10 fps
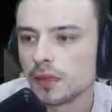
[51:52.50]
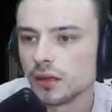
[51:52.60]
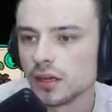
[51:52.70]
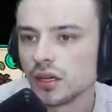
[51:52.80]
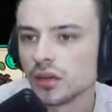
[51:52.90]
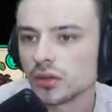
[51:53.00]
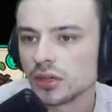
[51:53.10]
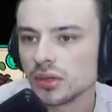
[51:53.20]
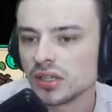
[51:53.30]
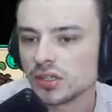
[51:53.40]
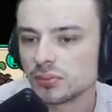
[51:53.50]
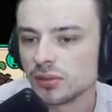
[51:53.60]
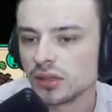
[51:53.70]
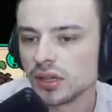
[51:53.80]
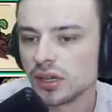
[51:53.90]
Uh, we're gonna make this
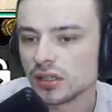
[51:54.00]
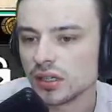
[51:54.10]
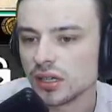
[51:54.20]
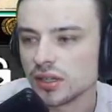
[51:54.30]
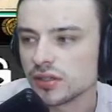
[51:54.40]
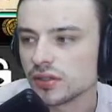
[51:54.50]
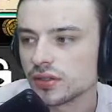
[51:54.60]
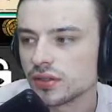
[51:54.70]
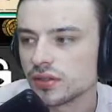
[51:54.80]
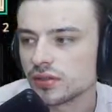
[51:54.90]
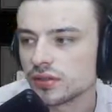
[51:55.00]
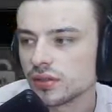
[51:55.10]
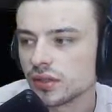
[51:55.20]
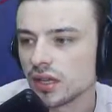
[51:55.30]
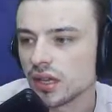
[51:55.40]
plot. Yes.
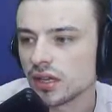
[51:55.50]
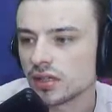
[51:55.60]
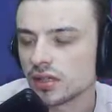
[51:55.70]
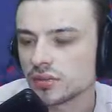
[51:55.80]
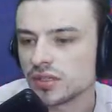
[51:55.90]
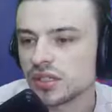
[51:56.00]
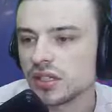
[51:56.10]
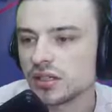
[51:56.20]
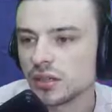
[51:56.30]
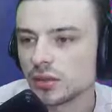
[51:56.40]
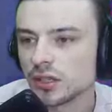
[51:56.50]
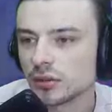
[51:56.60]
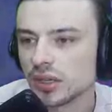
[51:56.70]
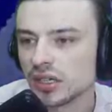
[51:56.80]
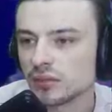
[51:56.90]
yeah, let's get some seeds going here,
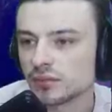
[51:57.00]
man.